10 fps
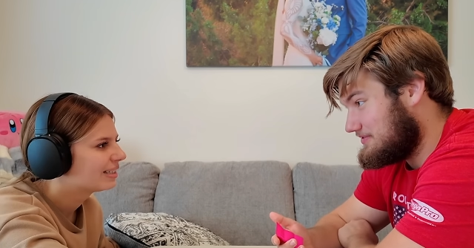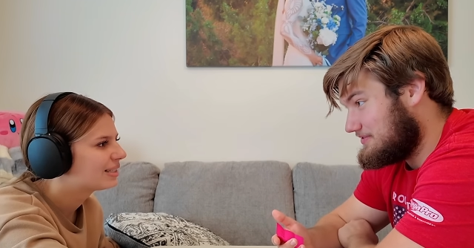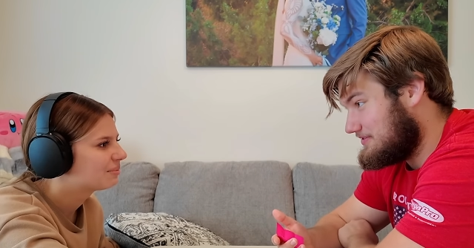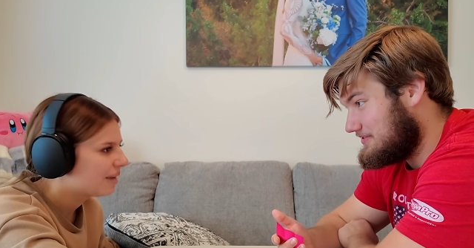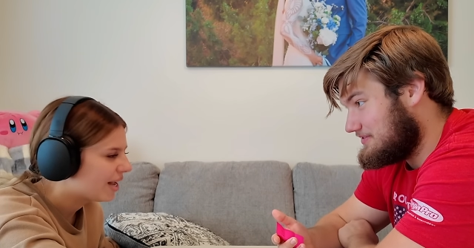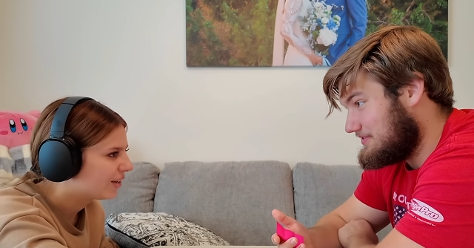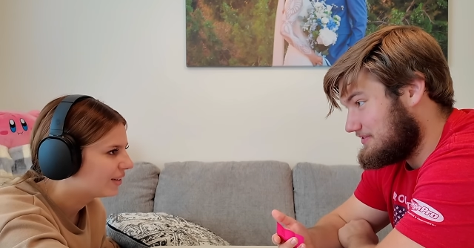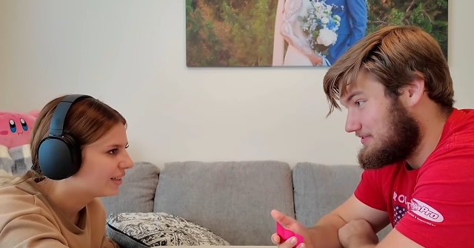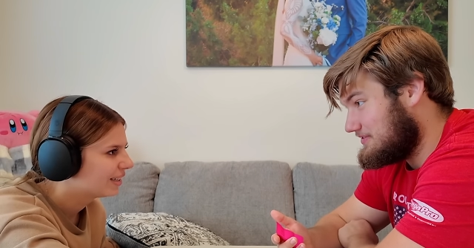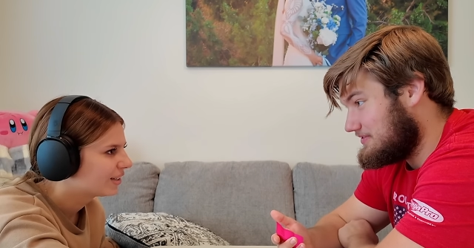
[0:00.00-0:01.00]
Speaker 1: Smile.
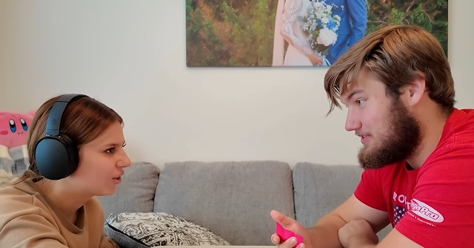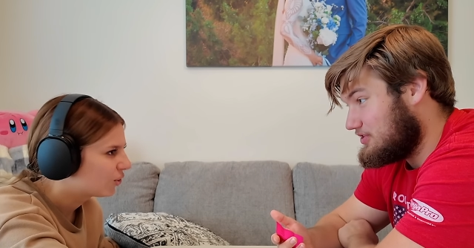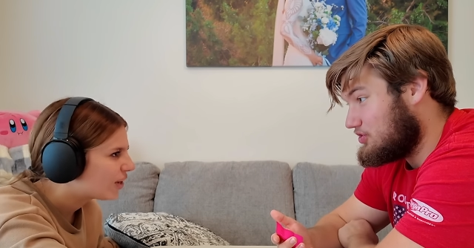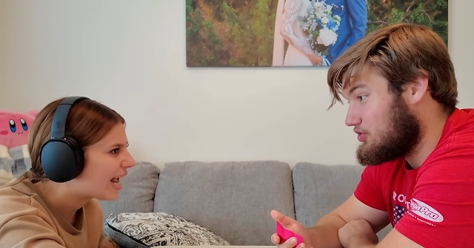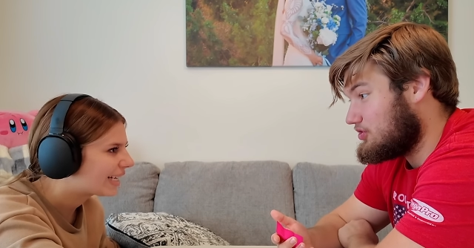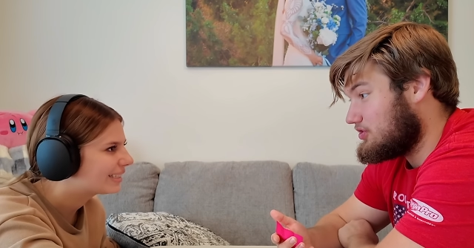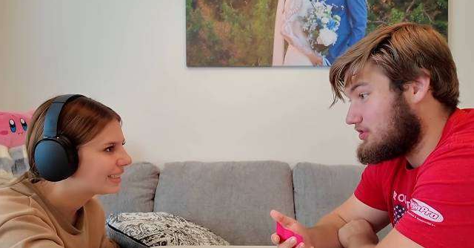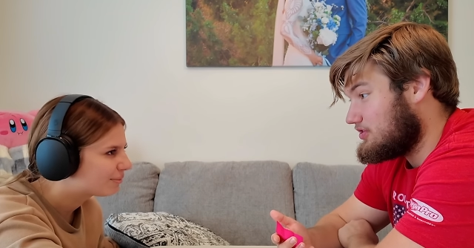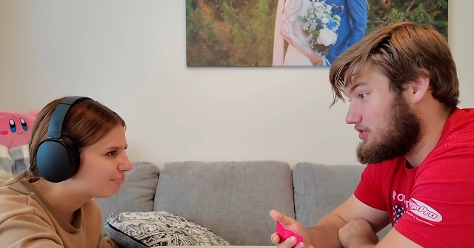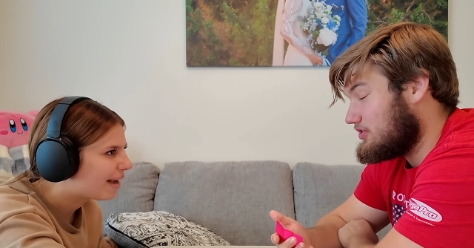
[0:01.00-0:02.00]
Kraken
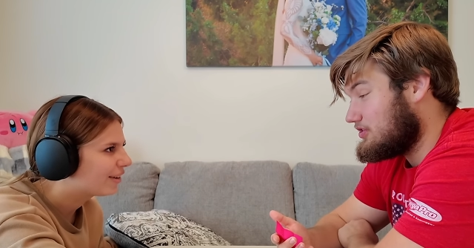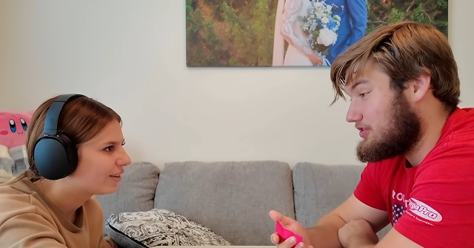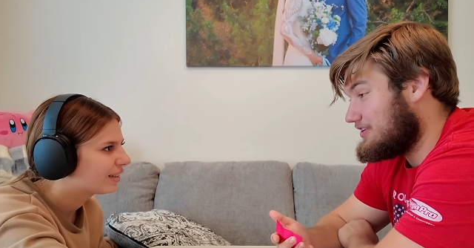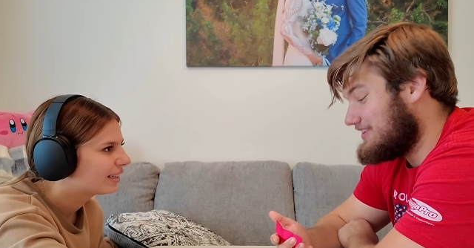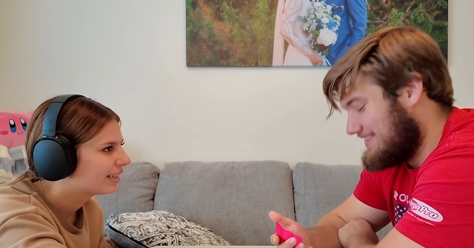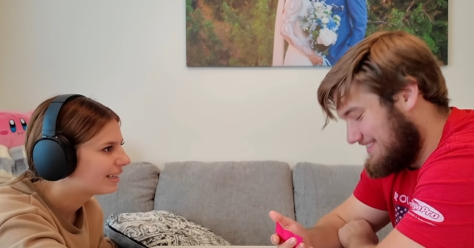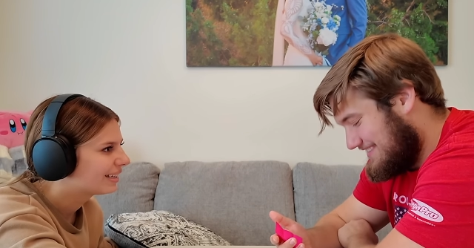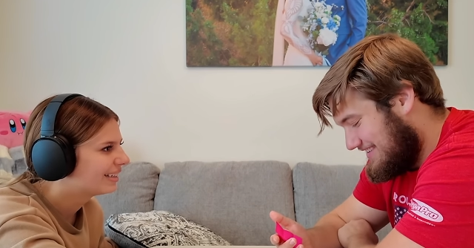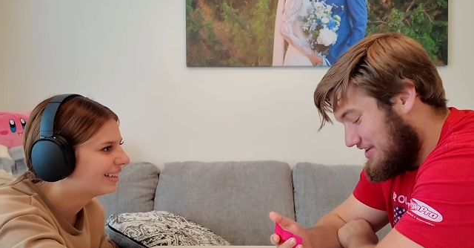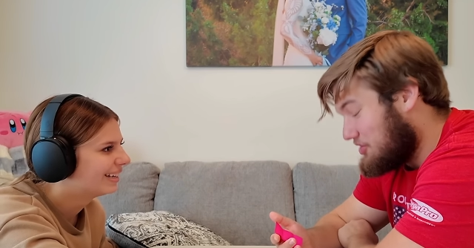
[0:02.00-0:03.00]
smile.
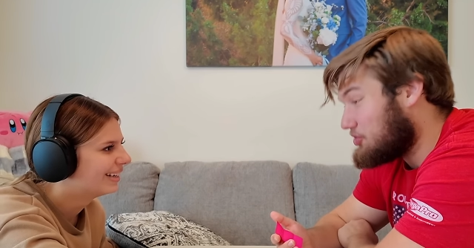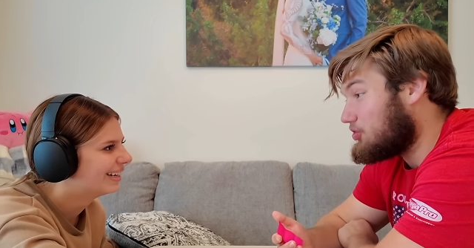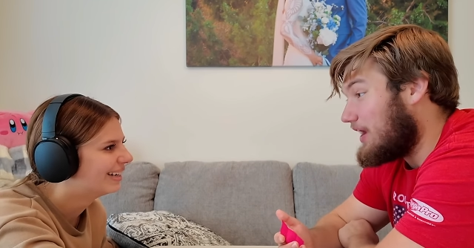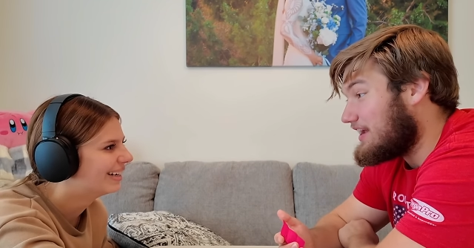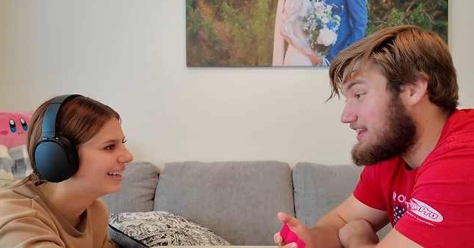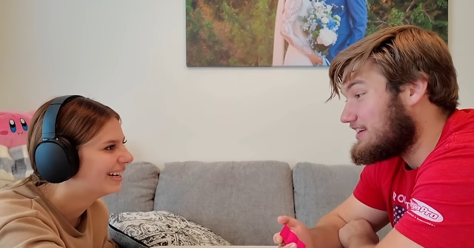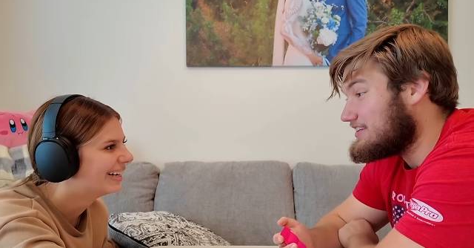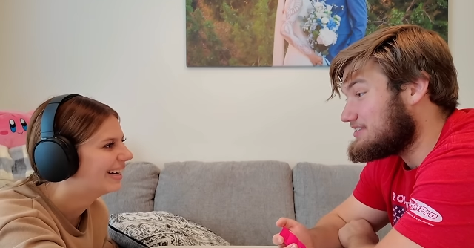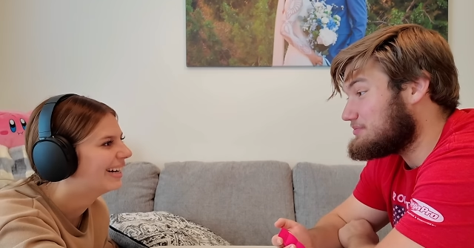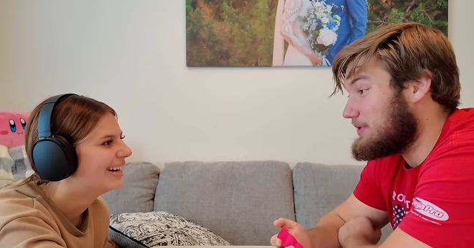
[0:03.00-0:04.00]
Speaker 2: Cracking a
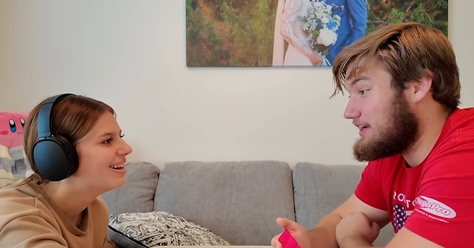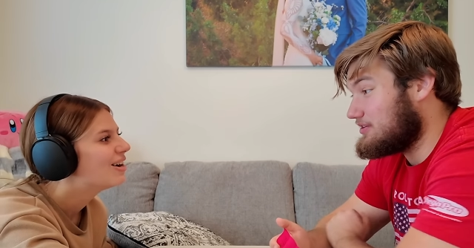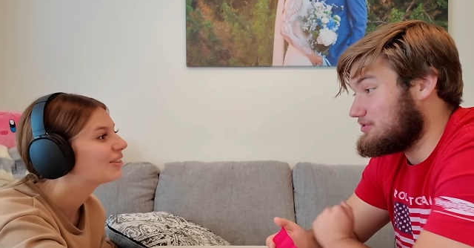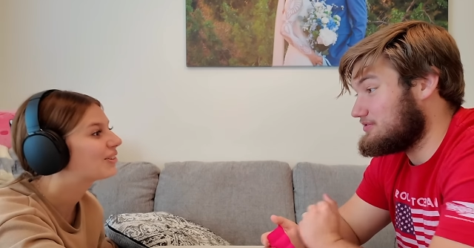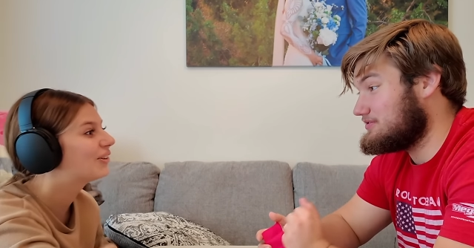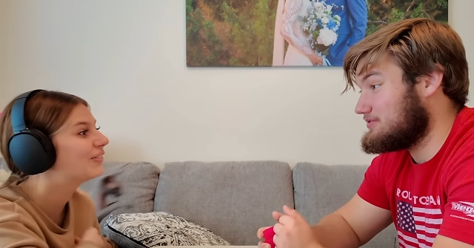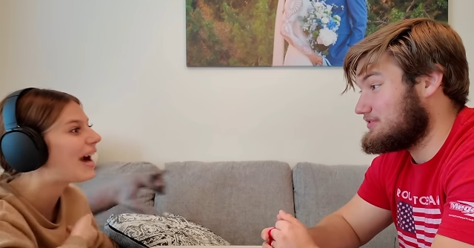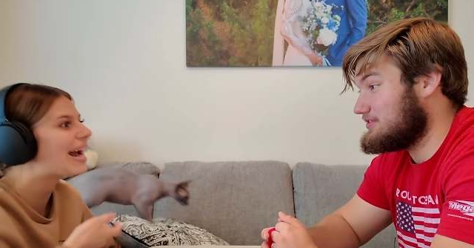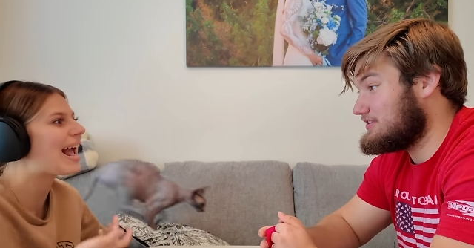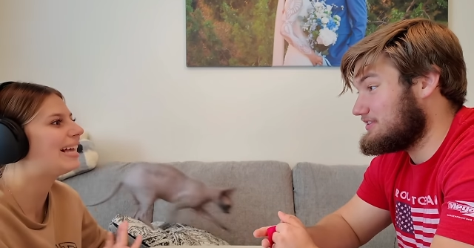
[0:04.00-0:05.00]
smile.
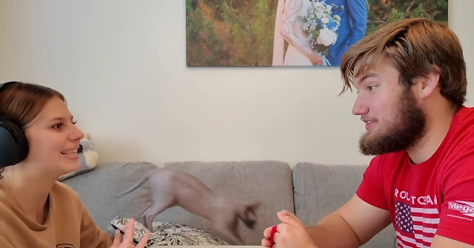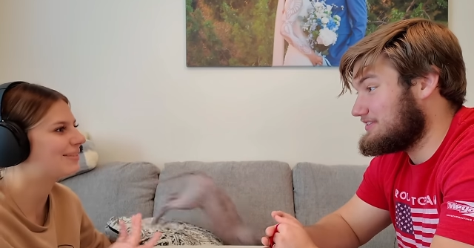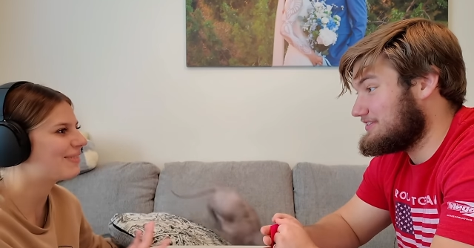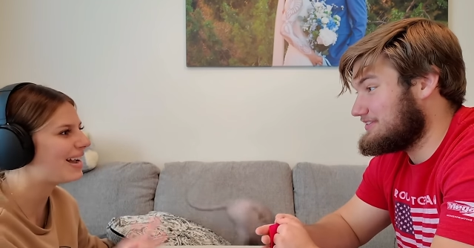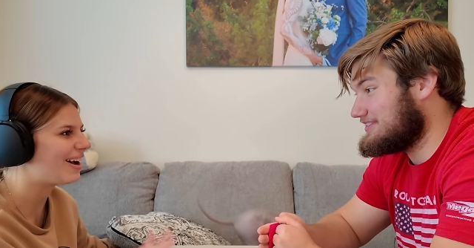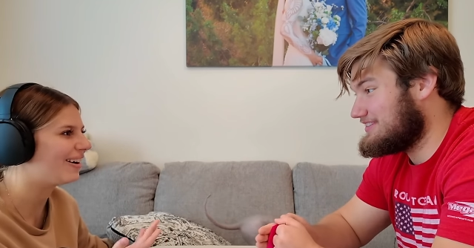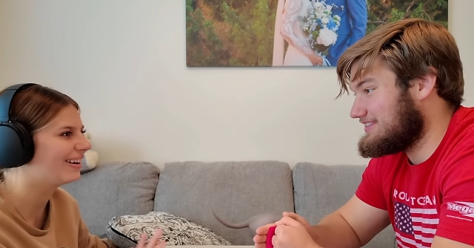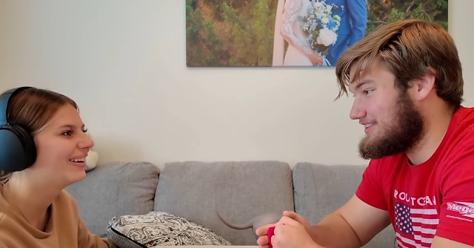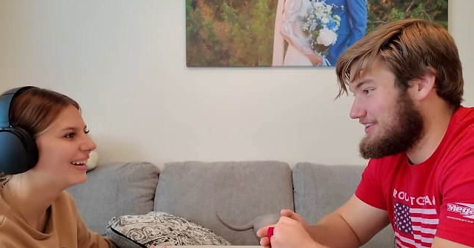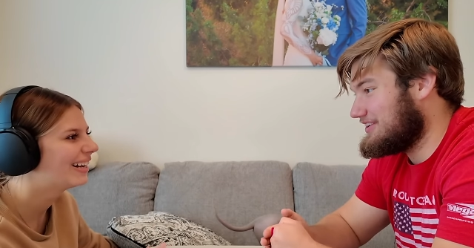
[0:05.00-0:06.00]
Speaker 1: Kraken
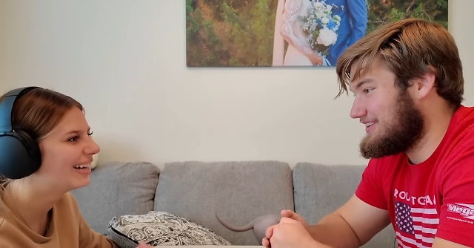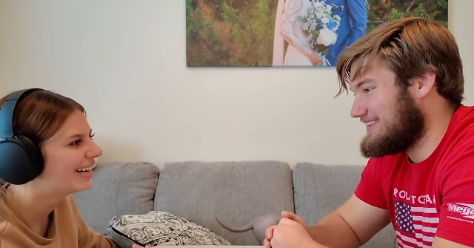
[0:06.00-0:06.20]
smile!